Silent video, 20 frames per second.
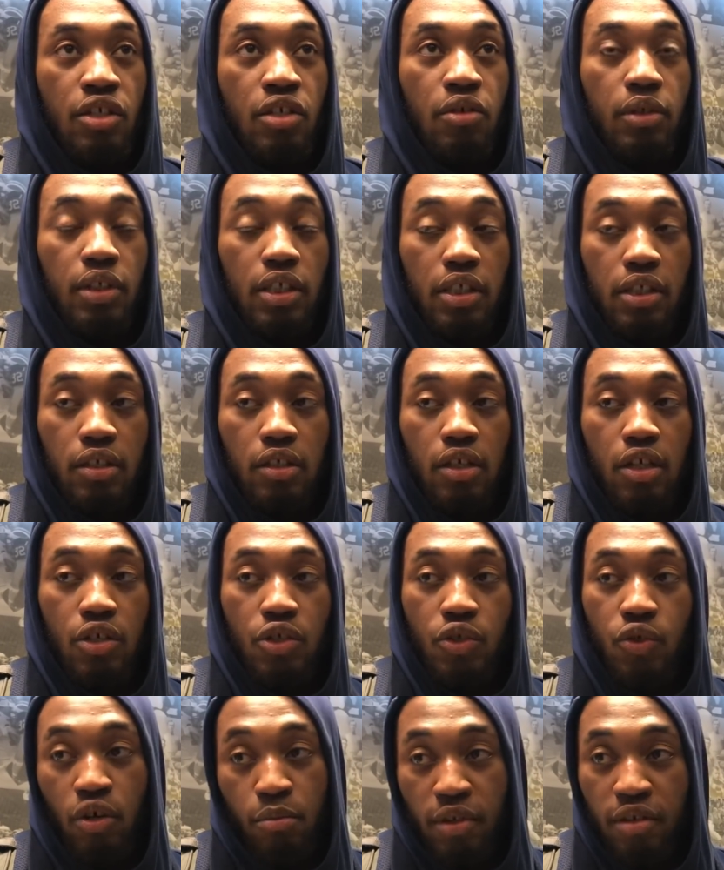with the
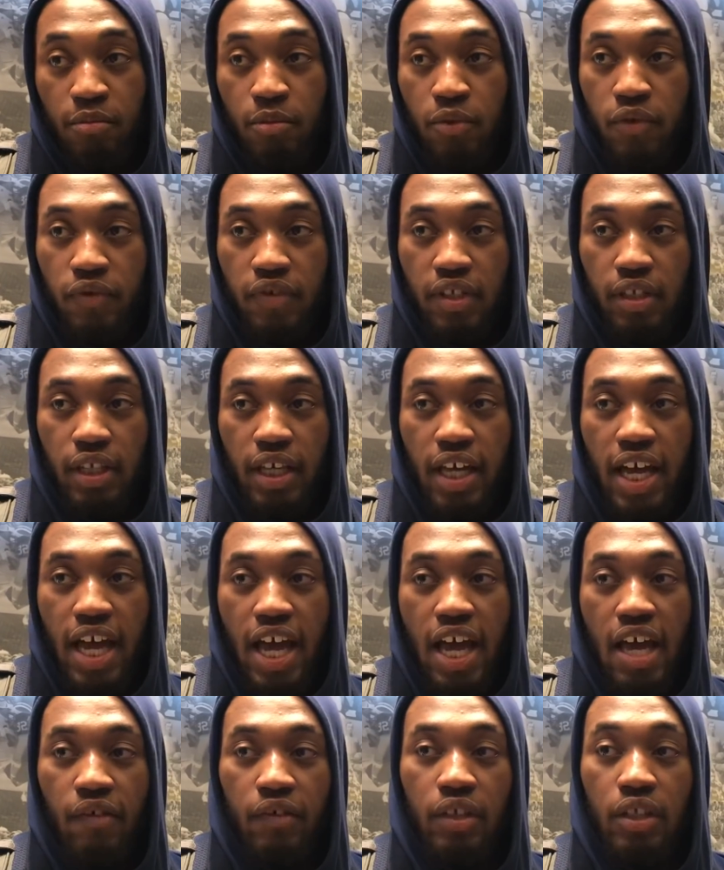assortment of moves that they
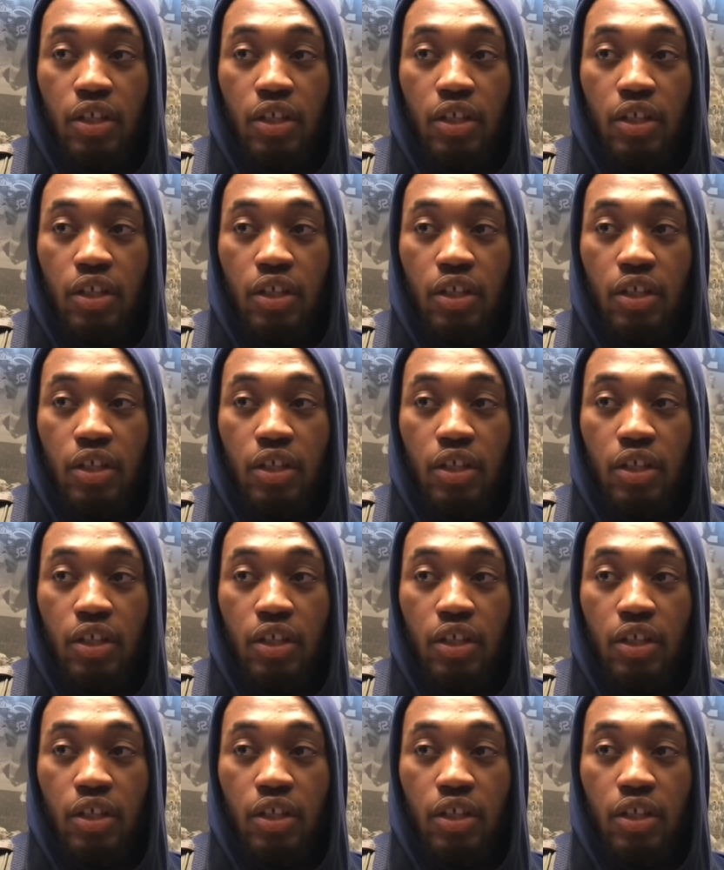have